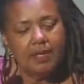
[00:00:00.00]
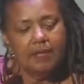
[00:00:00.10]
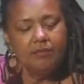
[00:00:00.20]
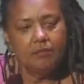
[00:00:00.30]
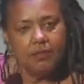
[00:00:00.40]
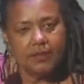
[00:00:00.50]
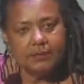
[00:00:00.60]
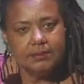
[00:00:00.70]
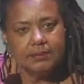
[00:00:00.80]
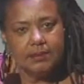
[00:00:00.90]
Even
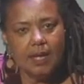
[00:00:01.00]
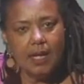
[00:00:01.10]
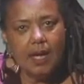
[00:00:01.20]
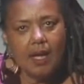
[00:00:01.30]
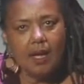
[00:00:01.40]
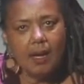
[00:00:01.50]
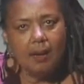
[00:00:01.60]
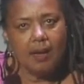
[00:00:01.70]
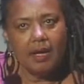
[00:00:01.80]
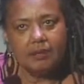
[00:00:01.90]
when
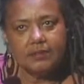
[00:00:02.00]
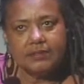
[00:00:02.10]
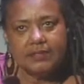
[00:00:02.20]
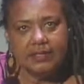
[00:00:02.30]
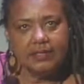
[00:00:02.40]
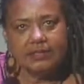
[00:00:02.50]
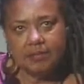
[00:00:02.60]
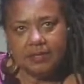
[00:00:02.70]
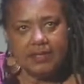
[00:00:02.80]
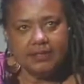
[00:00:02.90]
I don't see it as
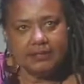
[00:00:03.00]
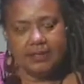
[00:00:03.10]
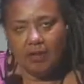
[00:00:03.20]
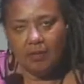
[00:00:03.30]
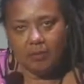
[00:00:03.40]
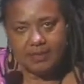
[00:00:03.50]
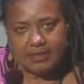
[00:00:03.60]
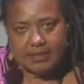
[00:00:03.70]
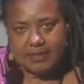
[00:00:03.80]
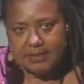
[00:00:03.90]
a blessing, it always
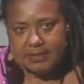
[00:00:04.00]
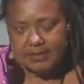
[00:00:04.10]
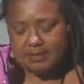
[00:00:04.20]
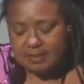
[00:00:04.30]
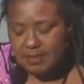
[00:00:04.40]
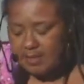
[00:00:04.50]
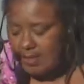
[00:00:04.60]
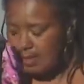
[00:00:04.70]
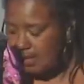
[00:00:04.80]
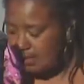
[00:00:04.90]
is.
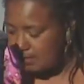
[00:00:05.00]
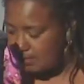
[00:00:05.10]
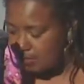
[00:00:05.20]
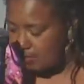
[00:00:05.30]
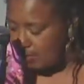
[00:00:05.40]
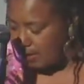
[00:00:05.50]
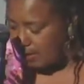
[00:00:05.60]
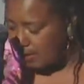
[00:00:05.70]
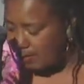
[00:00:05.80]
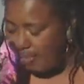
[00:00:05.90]
So
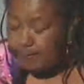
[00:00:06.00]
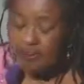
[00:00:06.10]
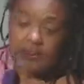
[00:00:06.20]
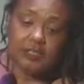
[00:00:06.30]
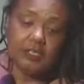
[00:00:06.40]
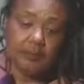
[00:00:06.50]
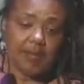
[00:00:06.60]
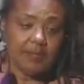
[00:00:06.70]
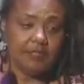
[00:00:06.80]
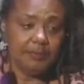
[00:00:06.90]
I'm going to share
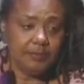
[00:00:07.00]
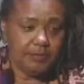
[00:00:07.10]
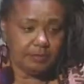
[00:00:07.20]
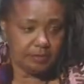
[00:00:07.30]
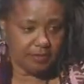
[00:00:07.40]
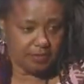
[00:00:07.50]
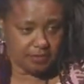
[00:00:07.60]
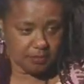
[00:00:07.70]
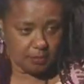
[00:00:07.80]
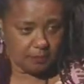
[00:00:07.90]
my experience,
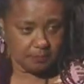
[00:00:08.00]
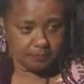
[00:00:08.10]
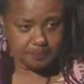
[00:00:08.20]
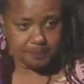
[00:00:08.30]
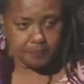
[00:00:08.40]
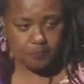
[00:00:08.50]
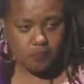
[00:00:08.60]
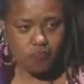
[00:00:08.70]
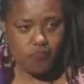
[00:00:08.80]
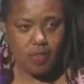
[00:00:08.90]
strength, and hope
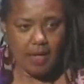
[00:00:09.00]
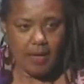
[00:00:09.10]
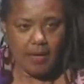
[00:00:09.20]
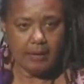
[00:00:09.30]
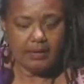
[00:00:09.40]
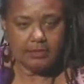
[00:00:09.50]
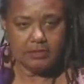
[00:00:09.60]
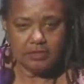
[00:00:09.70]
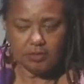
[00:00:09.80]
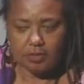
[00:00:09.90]
in a
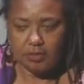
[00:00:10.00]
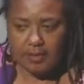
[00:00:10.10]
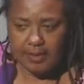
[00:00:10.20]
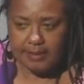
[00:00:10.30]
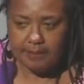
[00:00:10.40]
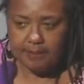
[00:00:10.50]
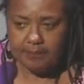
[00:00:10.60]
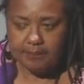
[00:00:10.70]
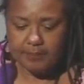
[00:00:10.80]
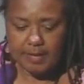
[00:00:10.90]
general way,
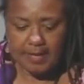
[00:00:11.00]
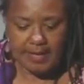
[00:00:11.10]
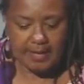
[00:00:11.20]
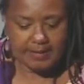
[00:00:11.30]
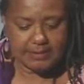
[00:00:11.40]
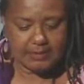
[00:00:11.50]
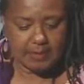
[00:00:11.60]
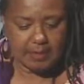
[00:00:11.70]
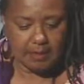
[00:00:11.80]
and